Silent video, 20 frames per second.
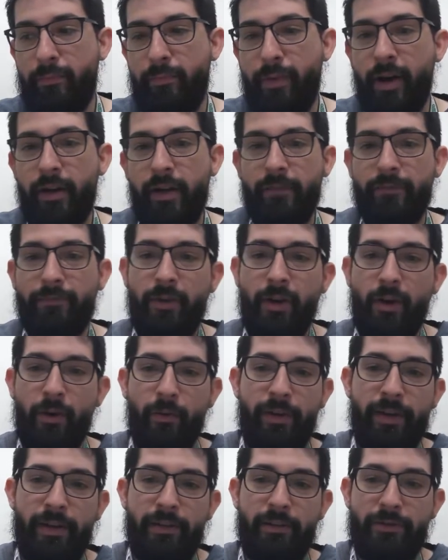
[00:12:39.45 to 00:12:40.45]
part of
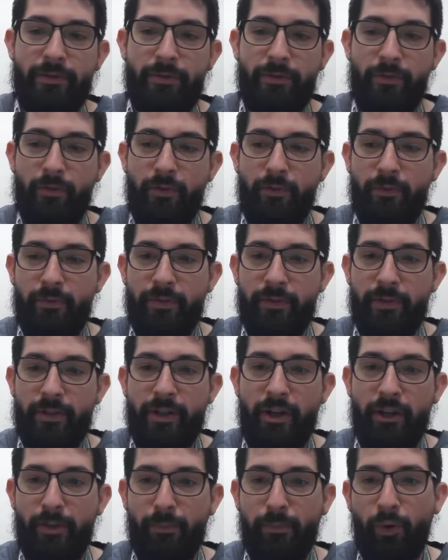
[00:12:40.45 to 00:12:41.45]
going to,
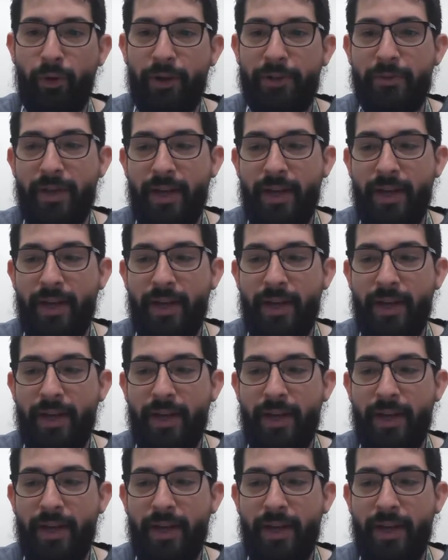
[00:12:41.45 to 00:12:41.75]
deploying